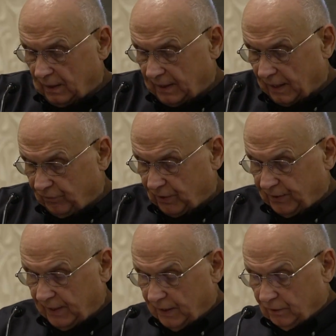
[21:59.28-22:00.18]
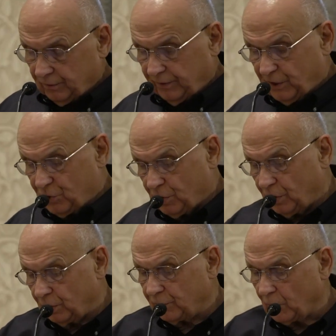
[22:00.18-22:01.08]
gave the town this
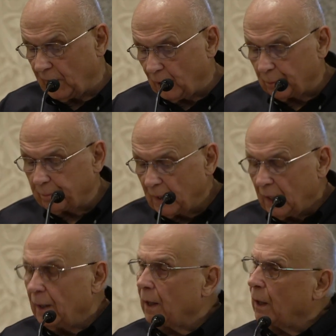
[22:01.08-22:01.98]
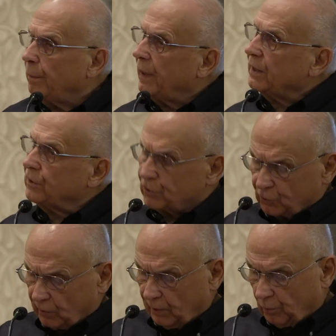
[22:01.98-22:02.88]
year to help make this
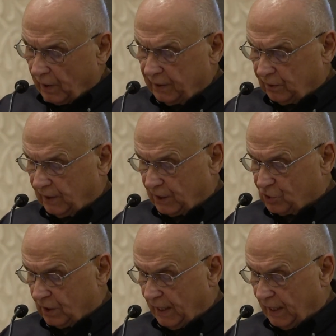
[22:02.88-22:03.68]
Greenway connection